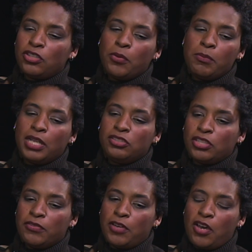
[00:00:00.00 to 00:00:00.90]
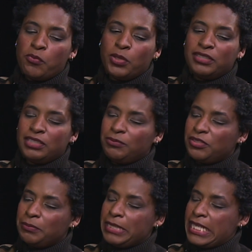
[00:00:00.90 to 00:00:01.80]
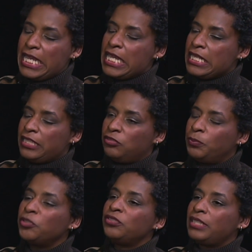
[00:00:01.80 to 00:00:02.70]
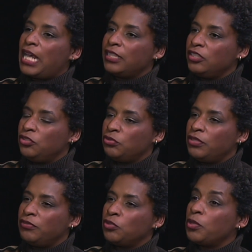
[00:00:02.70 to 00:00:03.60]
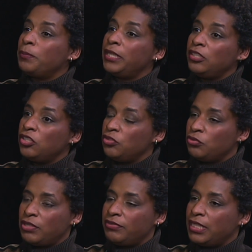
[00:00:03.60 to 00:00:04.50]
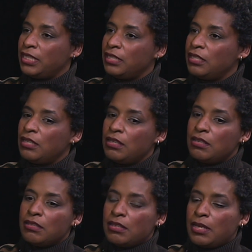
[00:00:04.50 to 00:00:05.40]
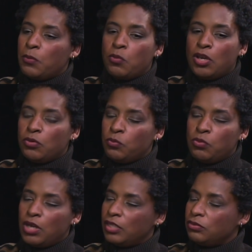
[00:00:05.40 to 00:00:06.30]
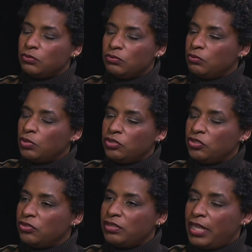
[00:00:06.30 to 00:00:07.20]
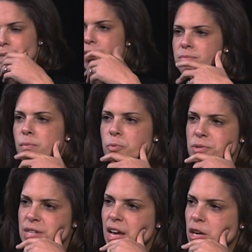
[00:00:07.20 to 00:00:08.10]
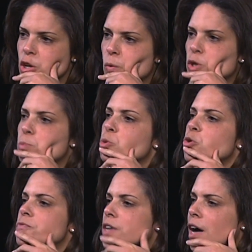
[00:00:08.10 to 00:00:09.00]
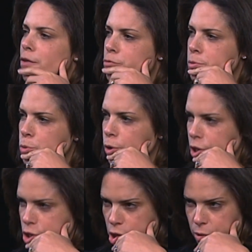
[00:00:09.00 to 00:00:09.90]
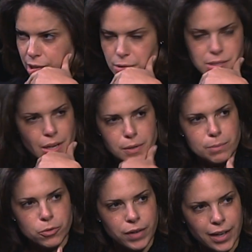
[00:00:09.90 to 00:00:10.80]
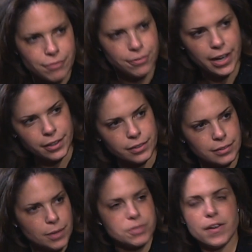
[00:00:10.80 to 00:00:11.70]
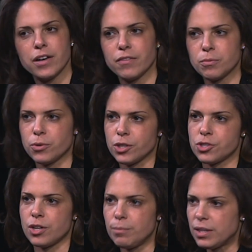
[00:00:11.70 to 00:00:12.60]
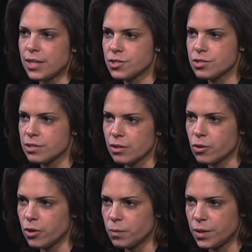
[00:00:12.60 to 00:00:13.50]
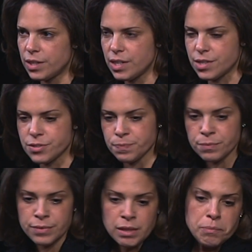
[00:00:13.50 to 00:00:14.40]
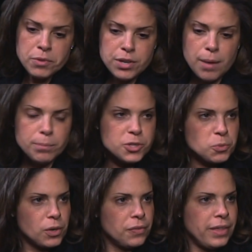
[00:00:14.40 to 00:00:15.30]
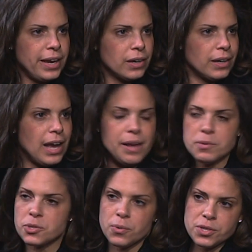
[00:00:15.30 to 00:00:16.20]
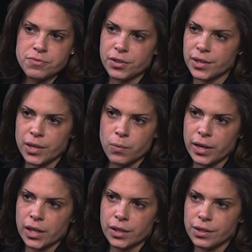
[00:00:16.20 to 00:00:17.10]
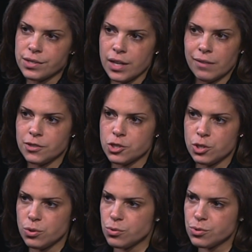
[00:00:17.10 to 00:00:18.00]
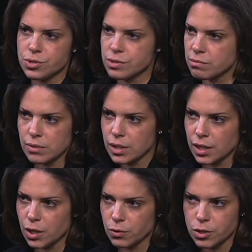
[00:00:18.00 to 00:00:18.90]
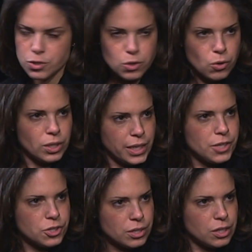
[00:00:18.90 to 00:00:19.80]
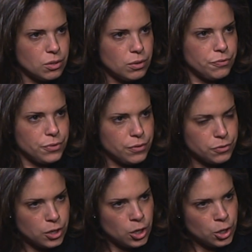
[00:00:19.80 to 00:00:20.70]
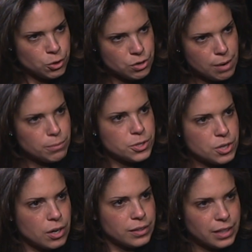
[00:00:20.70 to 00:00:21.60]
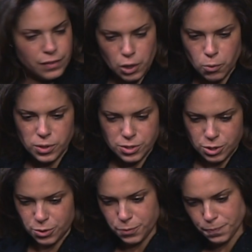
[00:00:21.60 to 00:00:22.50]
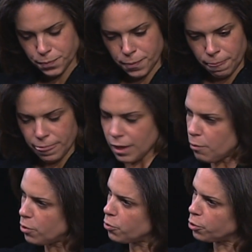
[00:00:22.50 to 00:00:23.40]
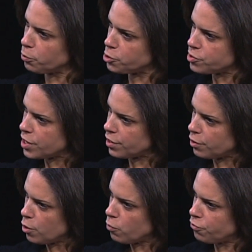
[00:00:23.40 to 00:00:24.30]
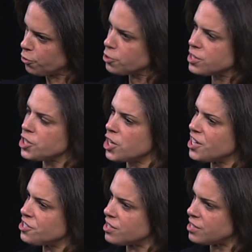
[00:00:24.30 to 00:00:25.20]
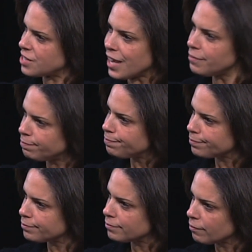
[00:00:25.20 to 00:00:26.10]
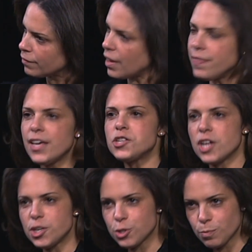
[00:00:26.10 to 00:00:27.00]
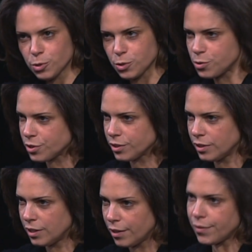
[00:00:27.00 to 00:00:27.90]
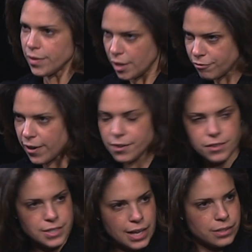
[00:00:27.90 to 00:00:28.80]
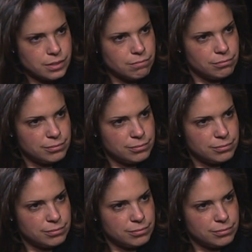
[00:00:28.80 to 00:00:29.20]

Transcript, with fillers: So much of, of what seems to be in is personality driven or opinion driven. What what what's your take? Sometimes people I mean, say, you know, when you moved on from the morning show, and I always say I didn't move on. I got fired. I was fired off the morning show. I mean, let's just you know call it what it is. The numbers weren't there, and I was always very aware in television news. You know, there's a correlation. You know, if, if your numbers aren't there, they always do. What order would you say that? First, they change the set, then they change the producer, then they fire the talent.